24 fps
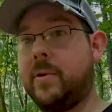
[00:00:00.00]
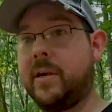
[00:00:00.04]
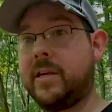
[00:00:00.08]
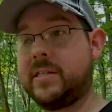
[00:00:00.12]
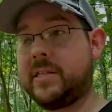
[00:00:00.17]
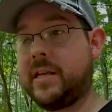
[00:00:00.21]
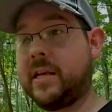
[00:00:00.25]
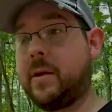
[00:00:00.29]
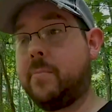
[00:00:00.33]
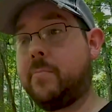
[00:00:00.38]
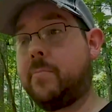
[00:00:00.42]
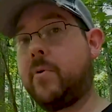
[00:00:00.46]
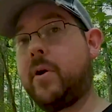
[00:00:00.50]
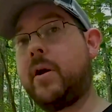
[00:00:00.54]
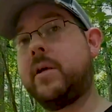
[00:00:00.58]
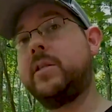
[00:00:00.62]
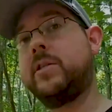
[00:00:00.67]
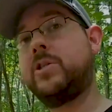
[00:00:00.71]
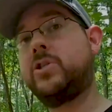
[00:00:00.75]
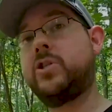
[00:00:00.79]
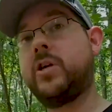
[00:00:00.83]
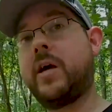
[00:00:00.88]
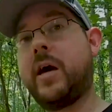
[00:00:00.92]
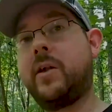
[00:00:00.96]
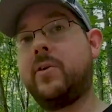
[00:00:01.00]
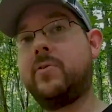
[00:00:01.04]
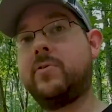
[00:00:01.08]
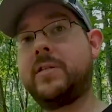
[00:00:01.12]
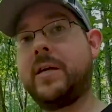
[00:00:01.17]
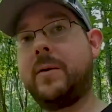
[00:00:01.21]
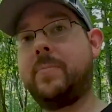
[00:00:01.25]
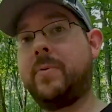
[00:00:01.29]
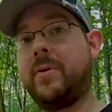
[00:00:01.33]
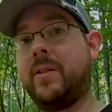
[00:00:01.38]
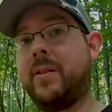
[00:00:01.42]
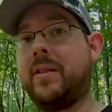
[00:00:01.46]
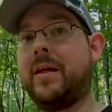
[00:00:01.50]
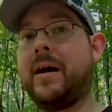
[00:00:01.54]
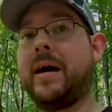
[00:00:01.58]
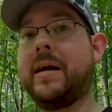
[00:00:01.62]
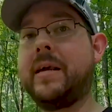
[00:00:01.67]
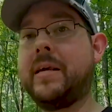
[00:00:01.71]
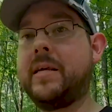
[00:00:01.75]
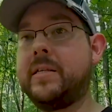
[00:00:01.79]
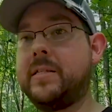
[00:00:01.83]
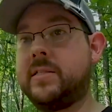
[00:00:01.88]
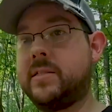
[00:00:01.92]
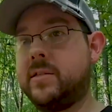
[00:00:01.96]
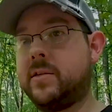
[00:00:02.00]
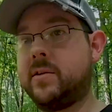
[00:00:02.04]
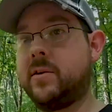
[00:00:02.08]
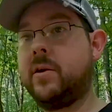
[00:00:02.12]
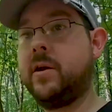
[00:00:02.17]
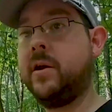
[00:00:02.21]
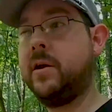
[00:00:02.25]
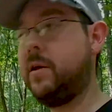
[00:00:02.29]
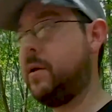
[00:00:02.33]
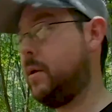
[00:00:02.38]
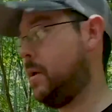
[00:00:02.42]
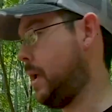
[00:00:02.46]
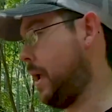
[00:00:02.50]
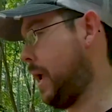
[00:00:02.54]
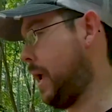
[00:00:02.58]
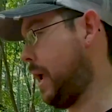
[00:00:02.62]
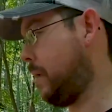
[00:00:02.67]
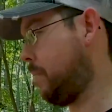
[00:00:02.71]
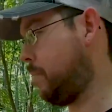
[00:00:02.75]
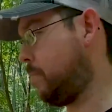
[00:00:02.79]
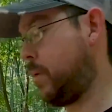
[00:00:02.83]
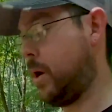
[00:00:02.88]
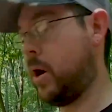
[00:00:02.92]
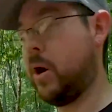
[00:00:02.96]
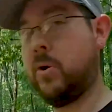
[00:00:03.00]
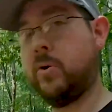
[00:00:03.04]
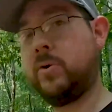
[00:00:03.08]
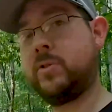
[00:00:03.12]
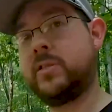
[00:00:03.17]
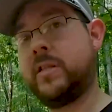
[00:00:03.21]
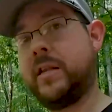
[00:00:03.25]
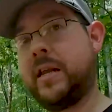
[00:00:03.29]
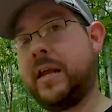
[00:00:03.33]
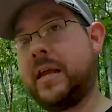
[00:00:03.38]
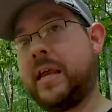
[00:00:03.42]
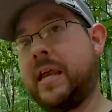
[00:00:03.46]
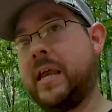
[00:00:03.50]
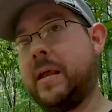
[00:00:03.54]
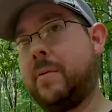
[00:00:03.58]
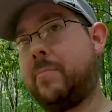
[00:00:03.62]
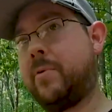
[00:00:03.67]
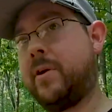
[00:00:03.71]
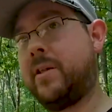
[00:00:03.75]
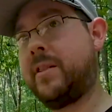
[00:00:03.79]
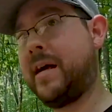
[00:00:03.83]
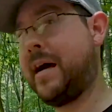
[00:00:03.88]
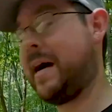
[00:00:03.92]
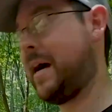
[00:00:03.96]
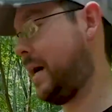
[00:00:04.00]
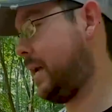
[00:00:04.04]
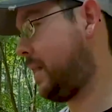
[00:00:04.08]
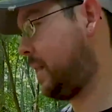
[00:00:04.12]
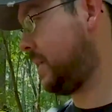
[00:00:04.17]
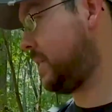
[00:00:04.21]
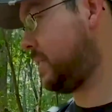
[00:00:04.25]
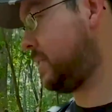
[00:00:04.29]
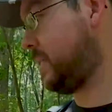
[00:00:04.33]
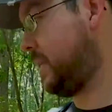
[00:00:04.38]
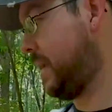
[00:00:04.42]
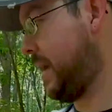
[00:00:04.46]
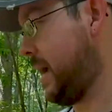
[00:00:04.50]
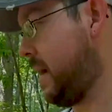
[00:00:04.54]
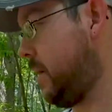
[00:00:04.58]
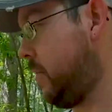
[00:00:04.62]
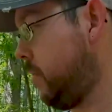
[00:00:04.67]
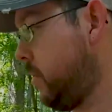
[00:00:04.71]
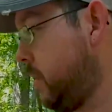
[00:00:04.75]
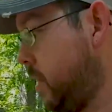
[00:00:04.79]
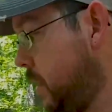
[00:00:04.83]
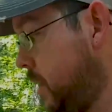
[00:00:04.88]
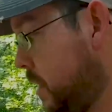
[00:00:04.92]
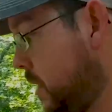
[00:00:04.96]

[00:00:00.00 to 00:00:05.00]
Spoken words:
because I can bring the shadows up a lot easier in post than I can bring the highlights down.